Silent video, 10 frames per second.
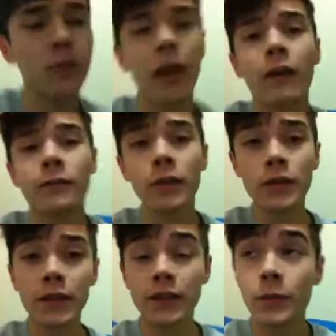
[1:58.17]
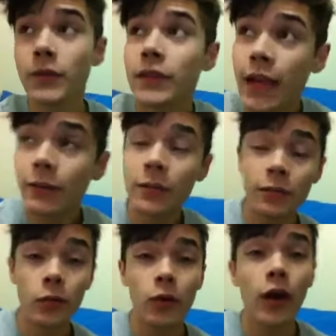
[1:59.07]
So our first kiss was the day
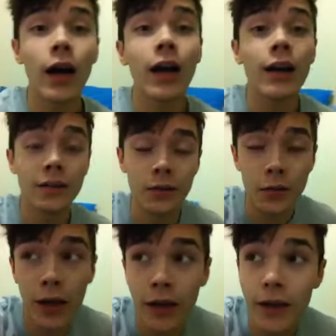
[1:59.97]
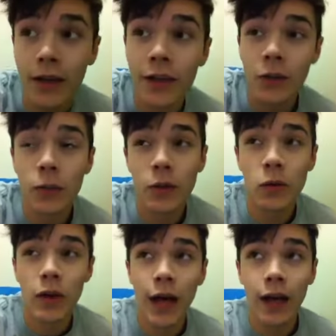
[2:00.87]
before I asked her out. We
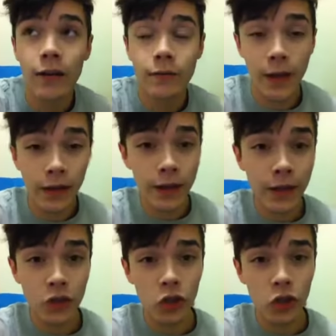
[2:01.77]
were at Fountain Gate